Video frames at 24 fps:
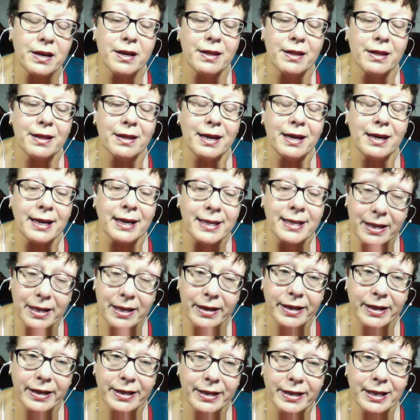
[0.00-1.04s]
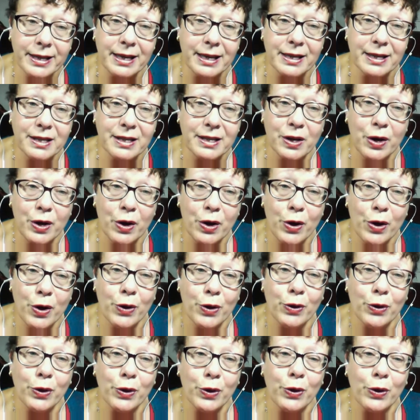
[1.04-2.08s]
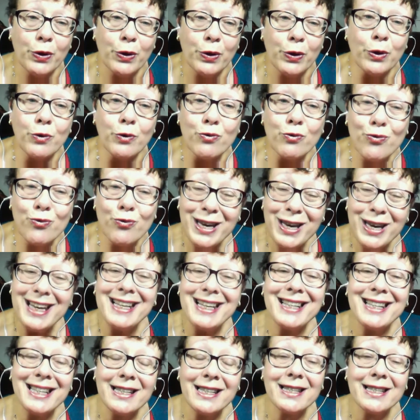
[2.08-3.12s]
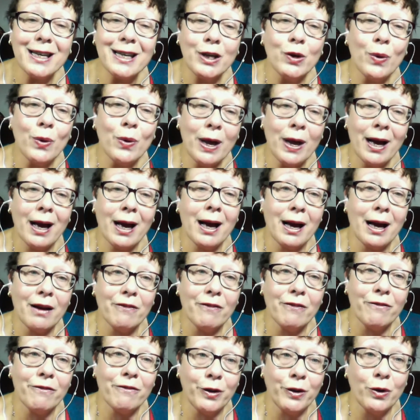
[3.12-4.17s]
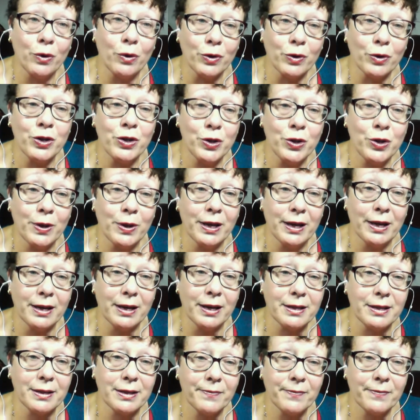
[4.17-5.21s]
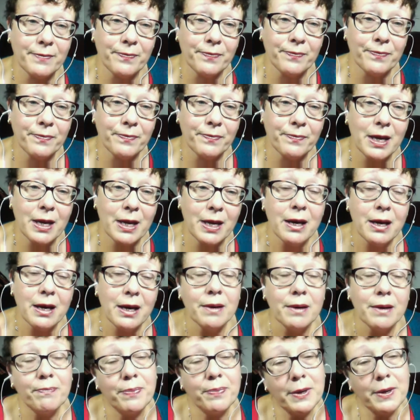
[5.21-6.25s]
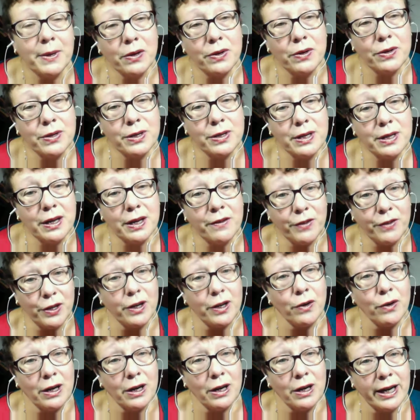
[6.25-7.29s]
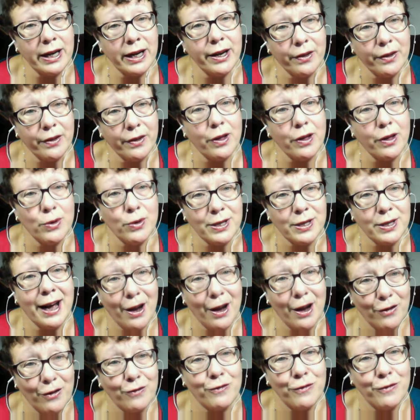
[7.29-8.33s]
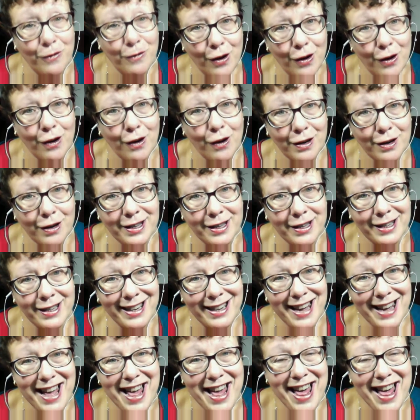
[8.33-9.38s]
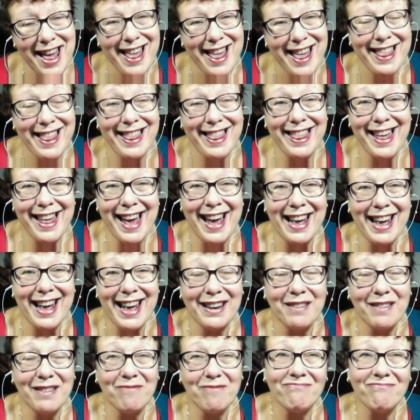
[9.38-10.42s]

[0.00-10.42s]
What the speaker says: the anxieties, the reasons that you have for not doing it. Because if you don't clear those out first, then